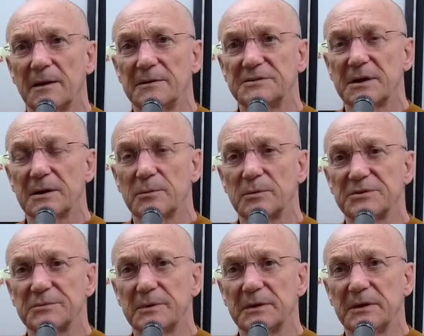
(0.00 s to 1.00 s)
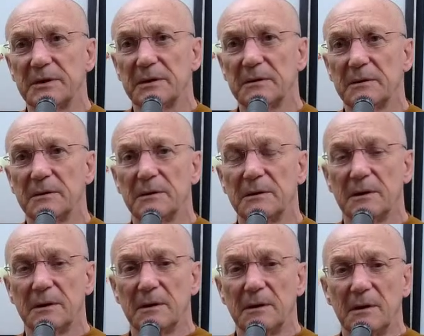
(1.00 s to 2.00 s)
he said it was really
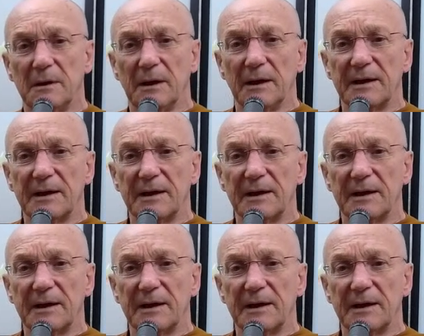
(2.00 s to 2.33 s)
a